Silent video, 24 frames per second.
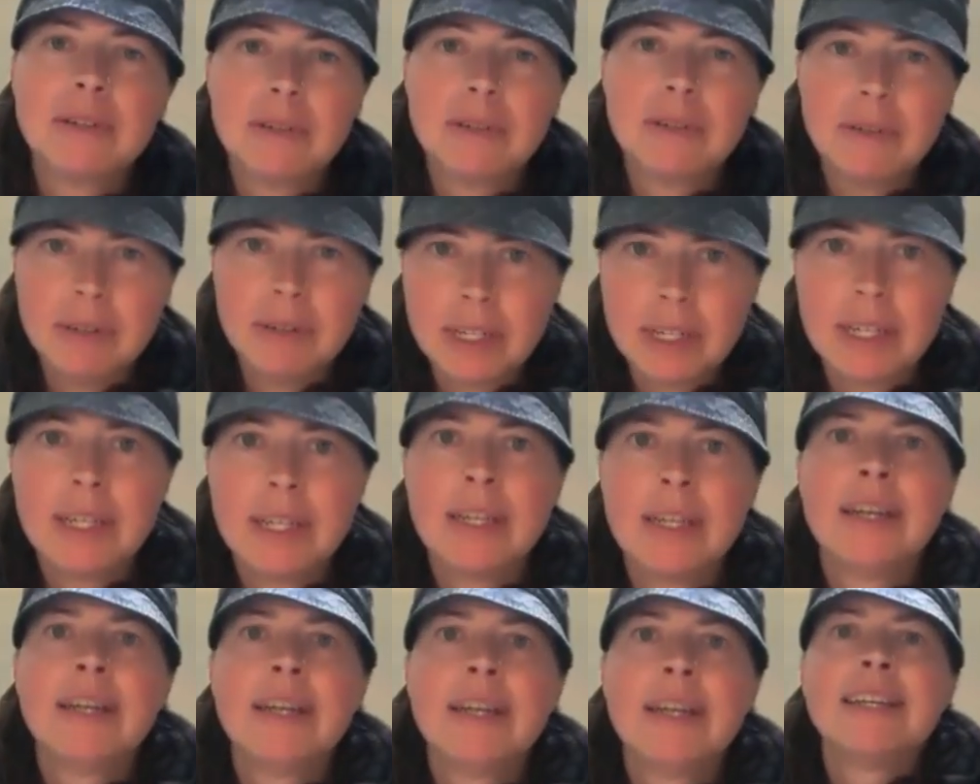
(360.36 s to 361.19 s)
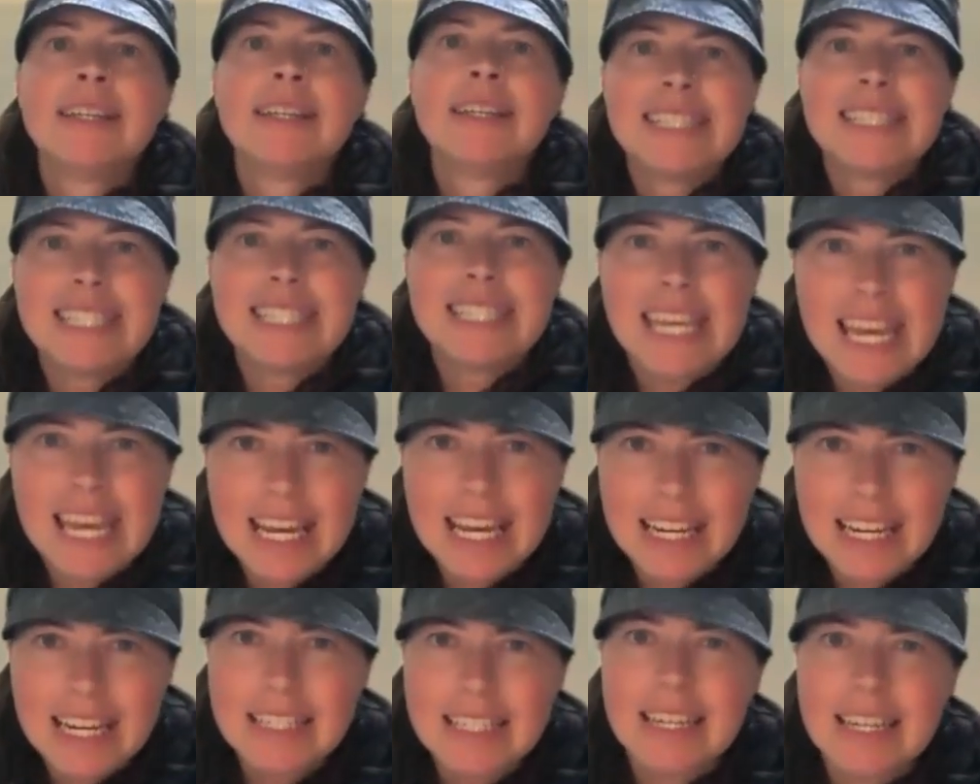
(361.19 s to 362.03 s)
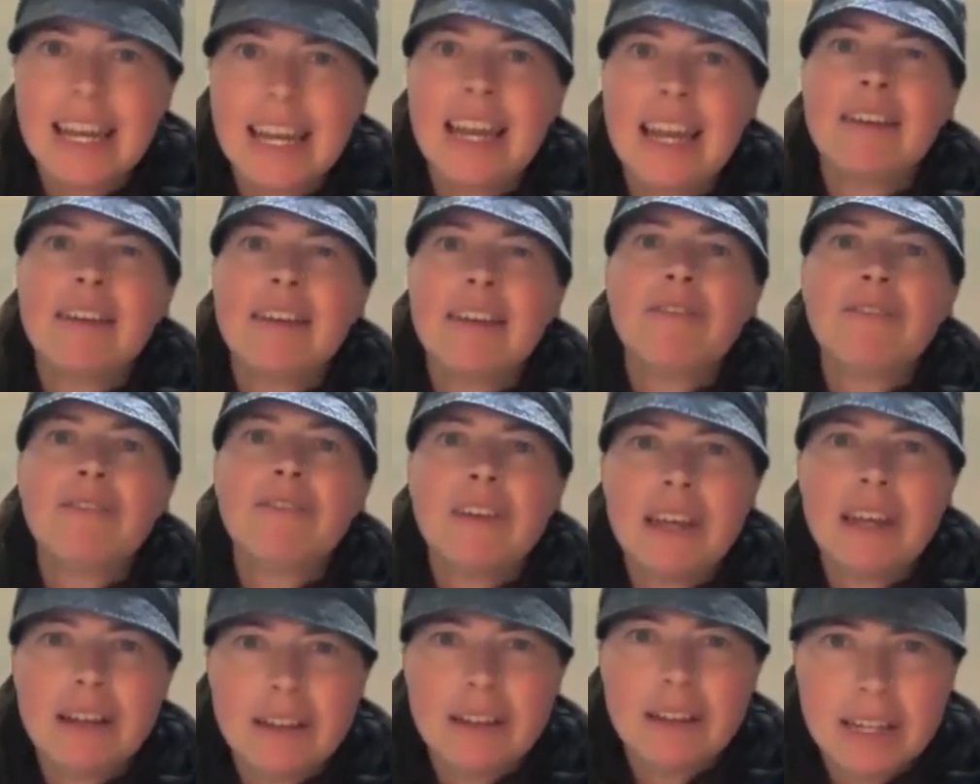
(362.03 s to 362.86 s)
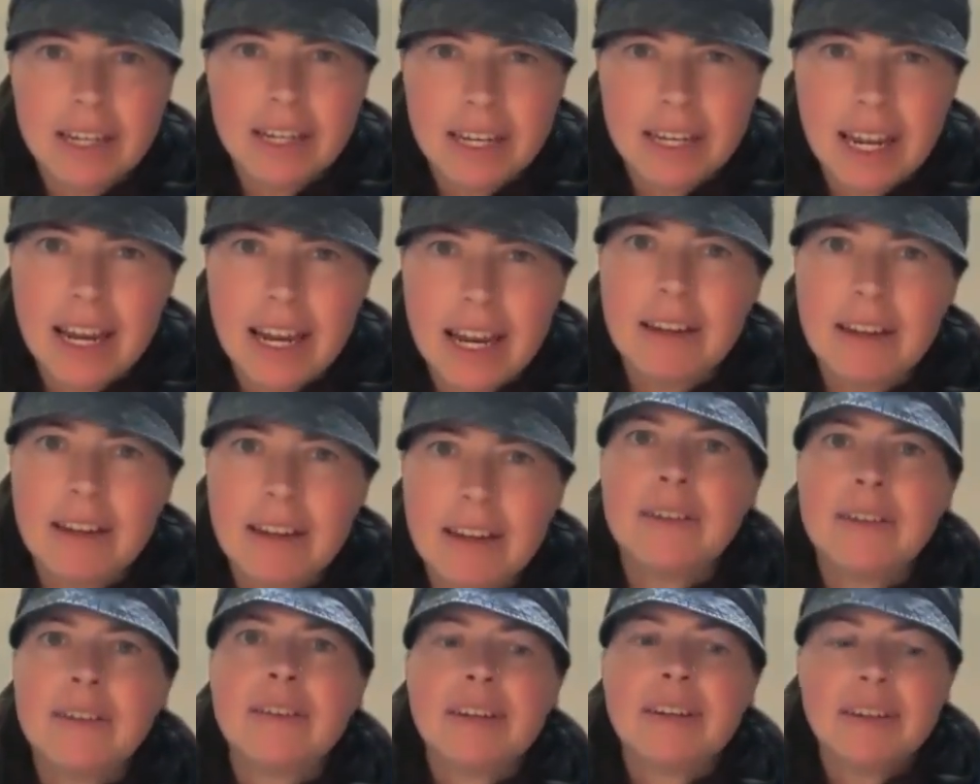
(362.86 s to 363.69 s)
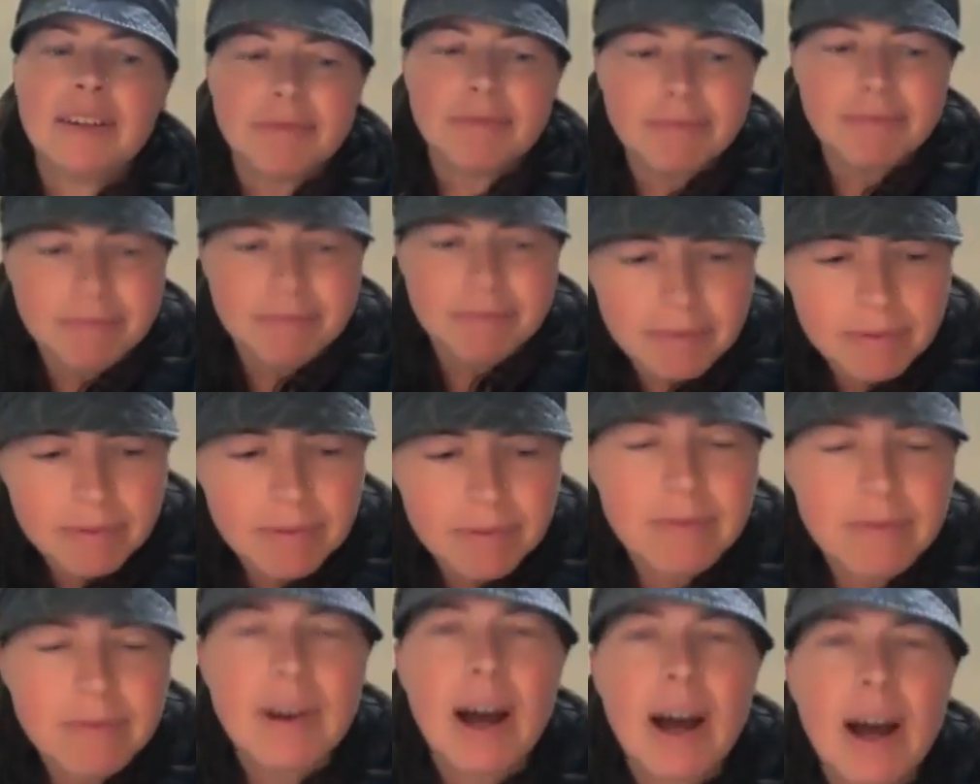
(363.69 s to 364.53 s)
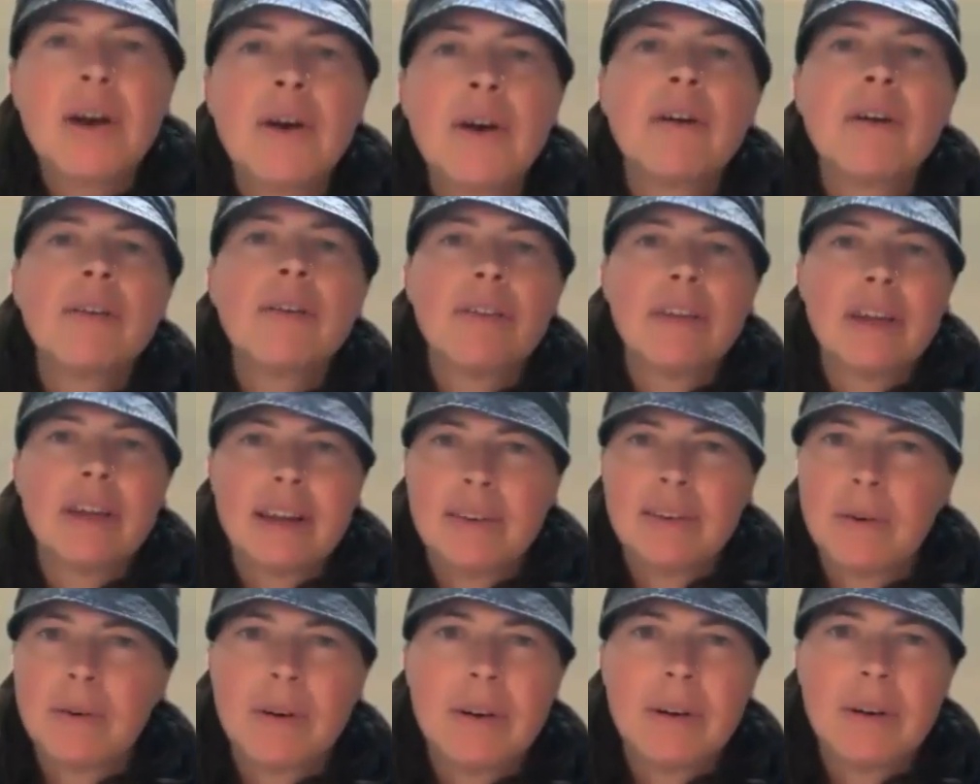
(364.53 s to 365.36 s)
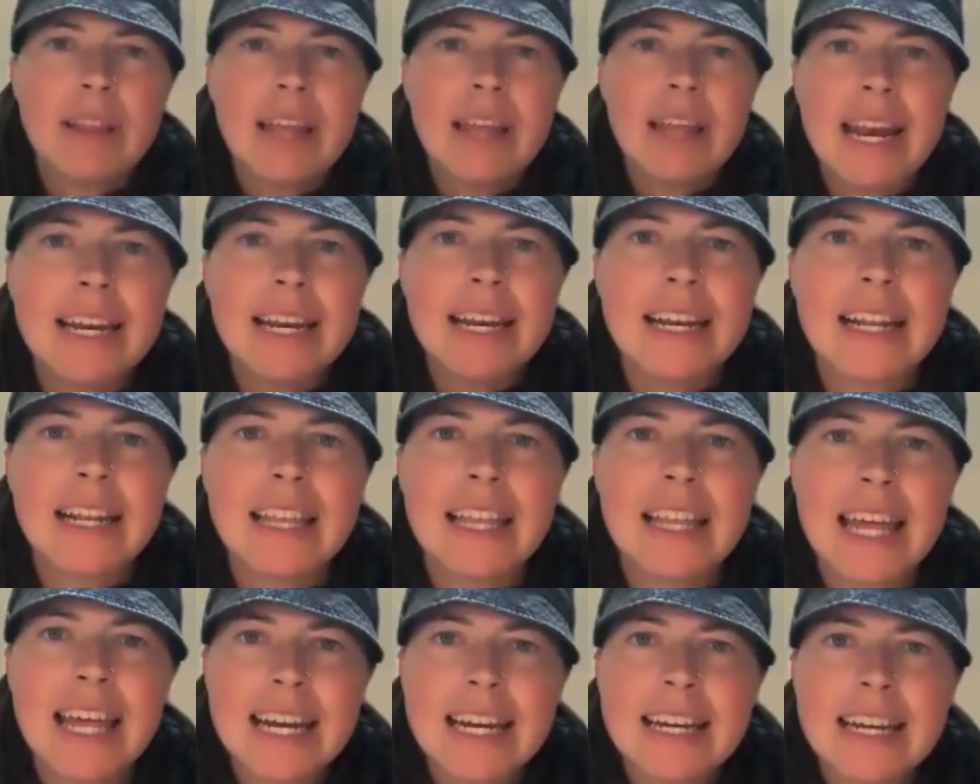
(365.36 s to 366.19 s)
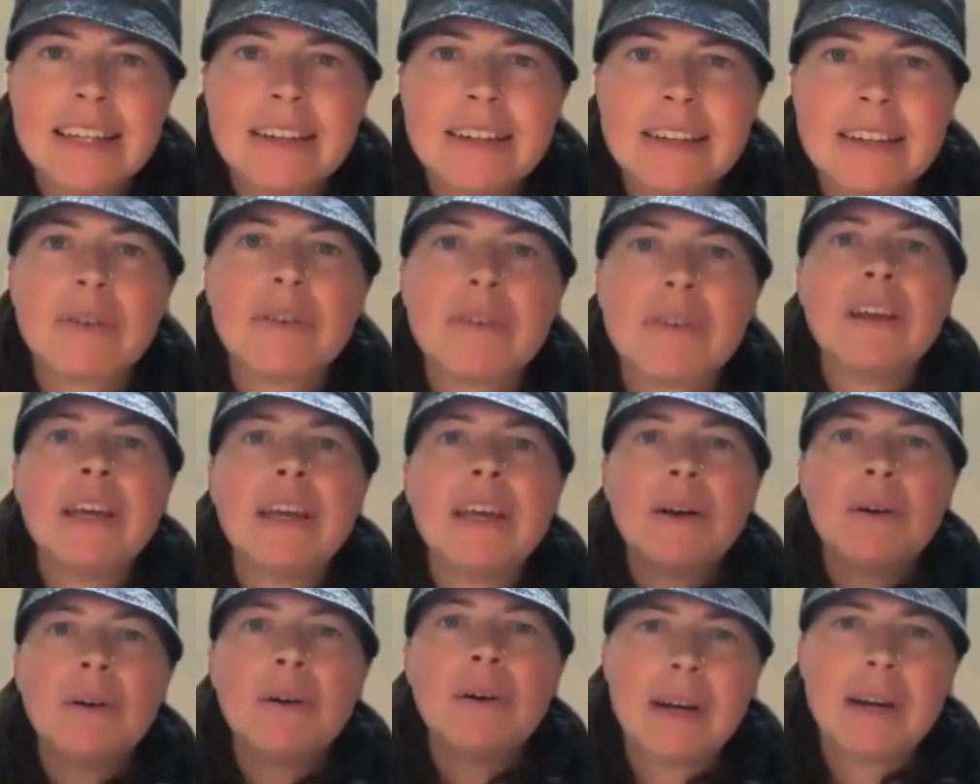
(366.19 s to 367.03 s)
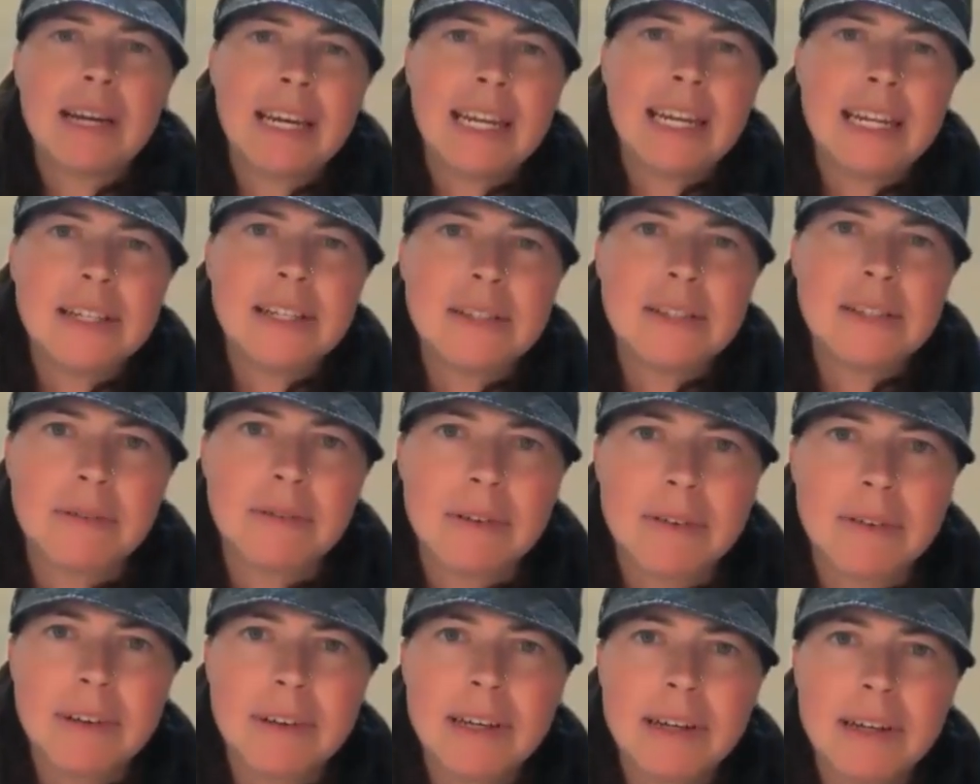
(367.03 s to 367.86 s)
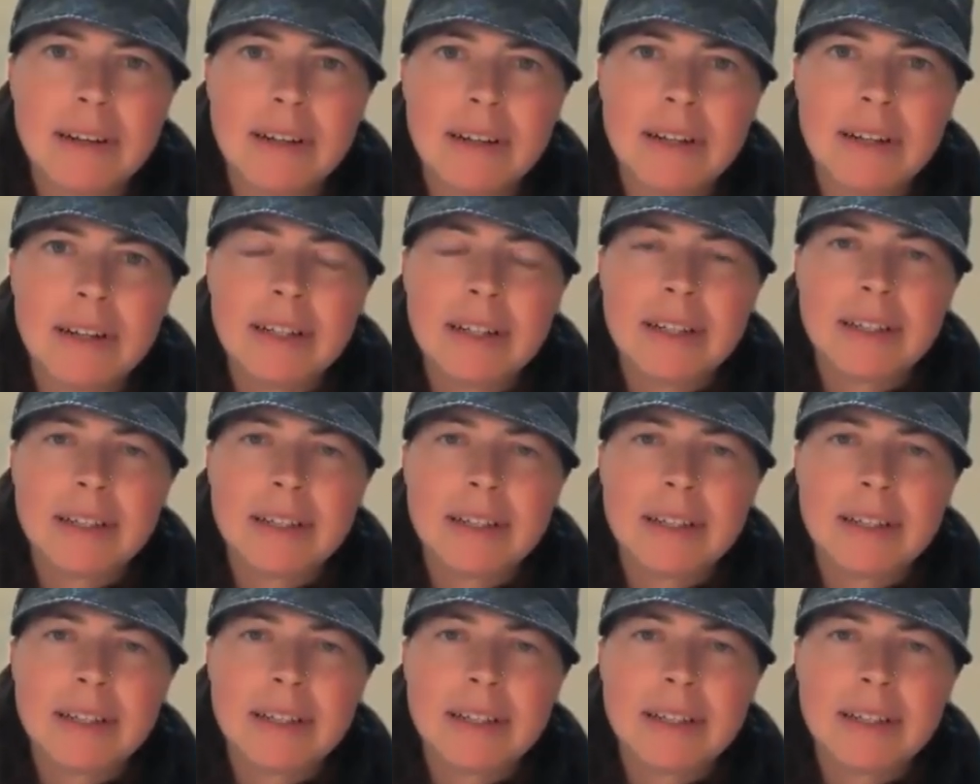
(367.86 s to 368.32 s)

to see it and feel it and unearth it or let it reveal what it needs to reveal.